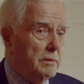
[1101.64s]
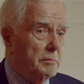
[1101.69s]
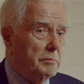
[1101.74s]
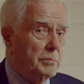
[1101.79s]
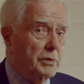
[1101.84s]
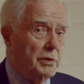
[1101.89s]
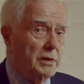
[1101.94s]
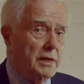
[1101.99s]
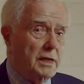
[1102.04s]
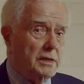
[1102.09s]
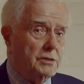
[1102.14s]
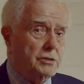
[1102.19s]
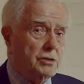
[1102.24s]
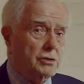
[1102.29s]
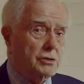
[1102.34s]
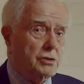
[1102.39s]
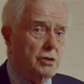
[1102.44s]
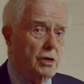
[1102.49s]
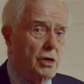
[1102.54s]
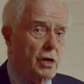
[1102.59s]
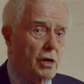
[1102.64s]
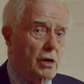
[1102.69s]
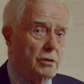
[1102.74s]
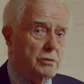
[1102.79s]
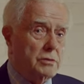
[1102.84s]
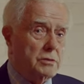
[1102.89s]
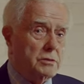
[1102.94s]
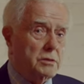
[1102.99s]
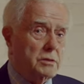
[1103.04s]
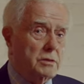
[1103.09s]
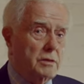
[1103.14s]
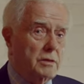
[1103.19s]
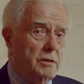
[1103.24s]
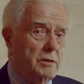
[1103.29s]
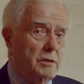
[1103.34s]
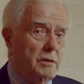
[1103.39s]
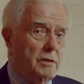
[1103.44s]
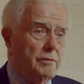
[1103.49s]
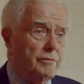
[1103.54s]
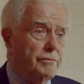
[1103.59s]
But let us not
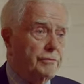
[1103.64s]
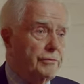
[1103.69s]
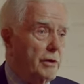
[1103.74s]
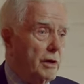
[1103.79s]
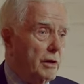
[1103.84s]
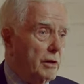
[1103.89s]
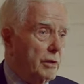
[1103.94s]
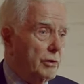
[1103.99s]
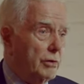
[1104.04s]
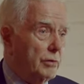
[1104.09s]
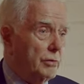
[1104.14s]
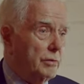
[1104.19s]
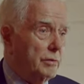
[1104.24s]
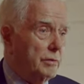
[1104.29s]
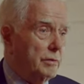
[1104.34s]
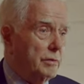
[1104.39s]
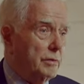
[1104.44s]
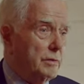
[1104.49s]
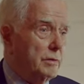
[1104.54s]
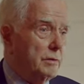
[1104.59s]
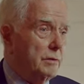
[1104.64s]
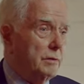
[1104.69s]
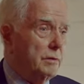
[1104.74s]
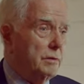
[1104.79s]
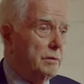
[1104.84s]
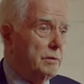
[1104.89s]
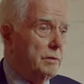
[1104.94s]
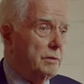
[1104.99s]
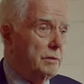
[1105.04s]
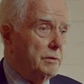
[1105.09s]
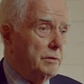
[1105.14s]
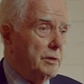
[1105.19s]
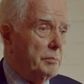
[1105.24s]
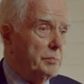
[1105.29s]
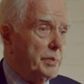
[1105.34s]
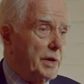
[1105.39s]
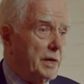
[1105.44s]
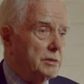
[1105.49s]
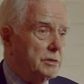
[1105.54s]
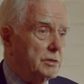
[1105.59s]
follow the
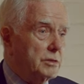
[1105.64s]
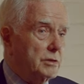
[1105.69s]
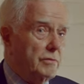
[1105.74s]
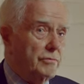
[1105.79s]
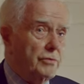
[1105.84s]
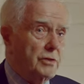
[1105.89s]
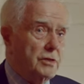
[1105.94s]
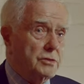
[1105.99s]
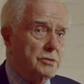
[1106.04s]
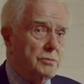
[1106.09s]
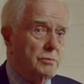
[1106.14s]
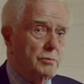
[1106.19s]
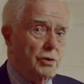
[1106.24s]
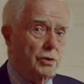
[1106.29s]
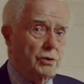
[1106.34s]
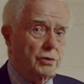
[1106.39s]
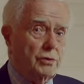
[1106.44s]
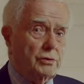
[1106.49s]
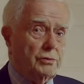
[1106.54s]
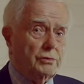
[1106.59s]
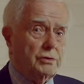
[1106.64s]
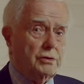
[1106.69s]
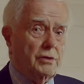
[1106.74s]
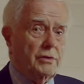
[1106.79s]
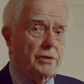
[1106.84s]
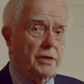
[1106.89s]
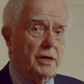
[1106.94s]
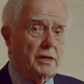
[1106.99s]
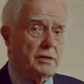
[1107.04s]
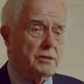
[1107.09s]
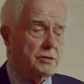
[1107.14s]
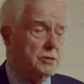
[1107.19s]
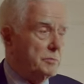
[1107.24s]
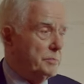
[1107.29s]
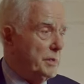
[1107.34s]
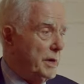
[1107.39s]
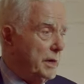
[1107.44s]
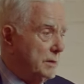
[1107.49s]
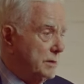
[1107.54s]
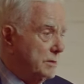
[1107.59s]
pattern of this world at the
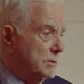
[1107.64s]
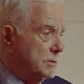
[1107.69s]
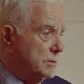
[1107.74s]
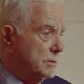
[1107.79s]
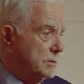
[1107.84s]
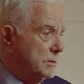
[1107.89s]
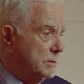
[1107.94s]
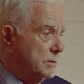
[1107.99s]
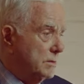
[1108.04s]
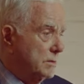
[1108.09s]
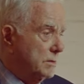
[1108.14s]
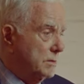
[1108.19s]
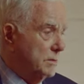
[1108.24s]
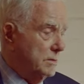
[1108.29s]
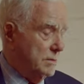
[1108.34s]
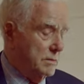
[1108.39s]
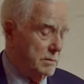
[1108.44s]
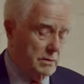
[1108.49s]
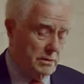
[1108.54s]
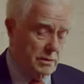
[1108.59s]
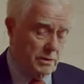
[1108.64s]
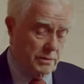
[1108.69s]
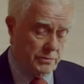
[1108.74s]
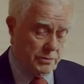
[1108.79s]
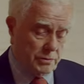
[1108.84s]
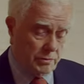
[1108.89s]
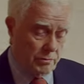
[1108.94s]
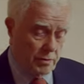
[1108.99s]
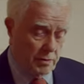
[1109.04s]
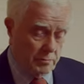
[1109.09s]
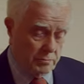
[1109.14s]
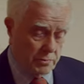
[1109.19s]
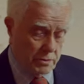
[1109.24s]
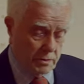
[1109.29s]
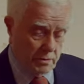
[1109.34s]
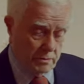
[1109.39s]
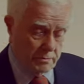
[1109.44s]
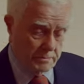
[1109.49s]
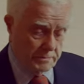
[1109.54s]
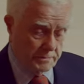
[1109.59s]
expense of
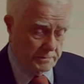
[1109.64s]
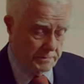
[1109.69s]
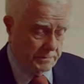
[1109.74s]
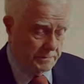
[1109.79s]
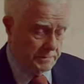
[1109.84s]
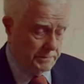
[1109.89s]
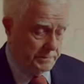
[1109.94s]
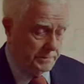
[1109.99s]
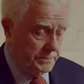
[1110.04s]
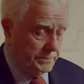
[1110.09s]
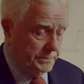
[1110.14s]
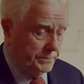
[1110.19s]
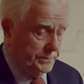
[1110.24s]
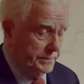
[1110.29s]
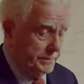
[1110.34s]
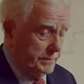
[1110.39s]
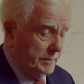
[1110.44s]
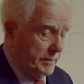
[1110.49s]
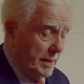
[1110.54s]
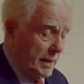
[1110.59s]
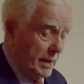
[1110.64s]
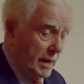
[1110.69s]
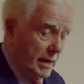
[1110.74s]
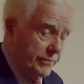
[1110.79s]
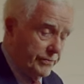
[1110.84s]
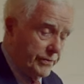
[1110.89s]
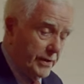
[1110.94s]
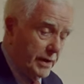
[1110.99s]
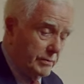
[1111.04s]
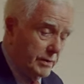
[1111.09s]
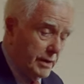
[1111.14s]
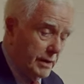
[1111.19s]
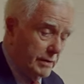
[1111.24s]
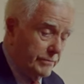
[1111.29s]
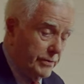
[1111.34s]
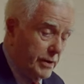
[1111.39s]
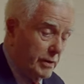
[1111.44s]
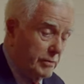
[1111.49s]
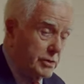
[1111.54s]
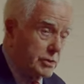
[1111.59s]
Scripture. I found that
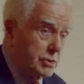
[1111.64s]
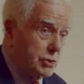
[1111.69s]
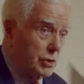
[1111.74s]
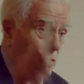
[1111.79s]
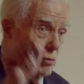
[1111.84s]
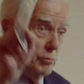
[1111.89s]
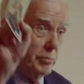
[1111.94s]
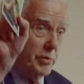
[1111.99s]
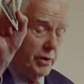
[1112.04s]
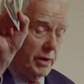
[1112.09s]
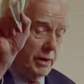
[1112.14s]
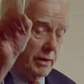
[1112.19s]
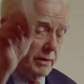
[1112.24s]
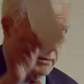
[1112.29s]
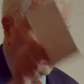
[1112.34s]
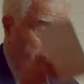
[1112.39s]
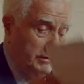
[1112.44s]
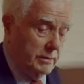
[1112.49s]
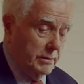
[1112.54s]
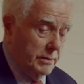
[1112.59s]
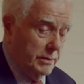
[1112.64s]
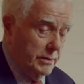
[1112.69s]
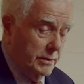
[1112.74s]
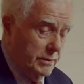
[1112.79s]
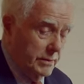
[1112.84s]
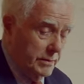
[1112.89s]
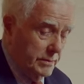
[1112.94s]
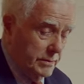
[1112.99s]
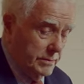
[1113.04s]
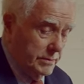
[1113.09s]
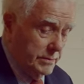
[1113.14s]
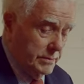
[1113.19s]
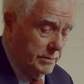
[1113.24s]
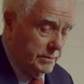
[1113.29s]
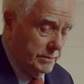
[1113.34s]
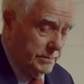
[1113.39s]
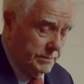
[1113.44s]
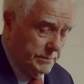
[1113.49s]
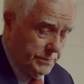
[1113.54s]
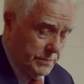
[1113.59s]
very sobering.
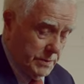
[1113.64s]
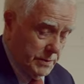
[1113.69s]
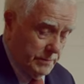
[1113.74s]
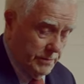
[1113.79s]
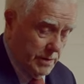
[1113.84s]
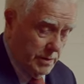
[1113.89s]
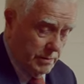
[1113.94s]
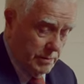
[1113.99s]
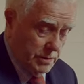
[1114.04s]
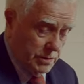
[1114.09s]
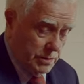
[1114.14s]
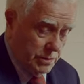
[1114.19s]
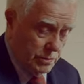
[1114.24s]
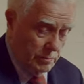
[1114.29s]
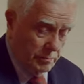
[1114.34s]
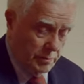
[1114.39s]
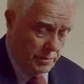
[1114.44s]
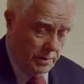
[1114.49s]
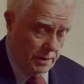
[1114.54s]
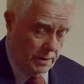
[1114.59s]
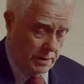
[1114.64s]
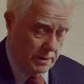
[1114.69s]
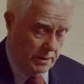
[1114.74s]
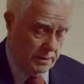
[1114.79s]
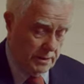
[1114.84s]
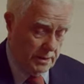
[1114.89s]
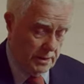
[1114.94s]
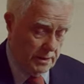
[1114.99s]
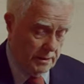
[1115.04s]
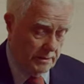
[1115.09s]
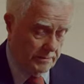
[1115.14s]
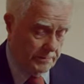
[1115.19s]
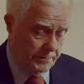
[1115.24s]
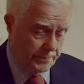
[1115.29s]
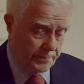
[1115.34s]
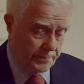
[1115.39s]
Very sobering indeed.